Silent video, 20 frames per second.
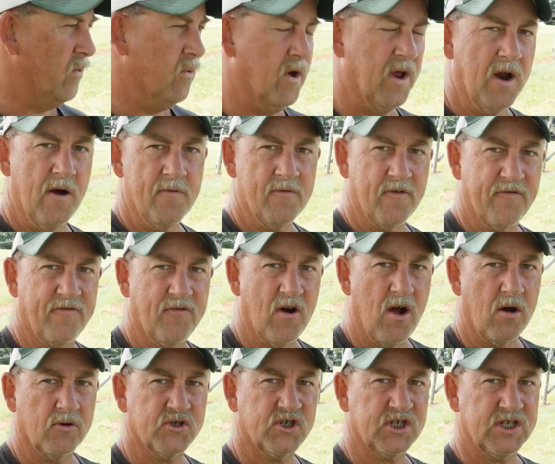went over
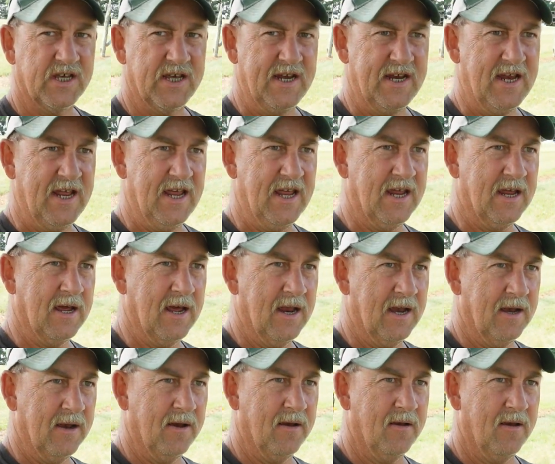frost seeding,
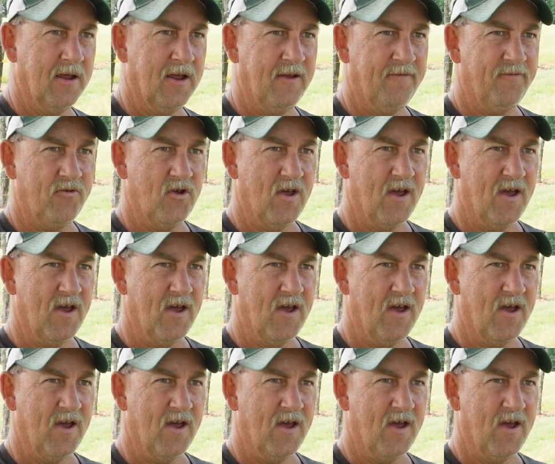and if you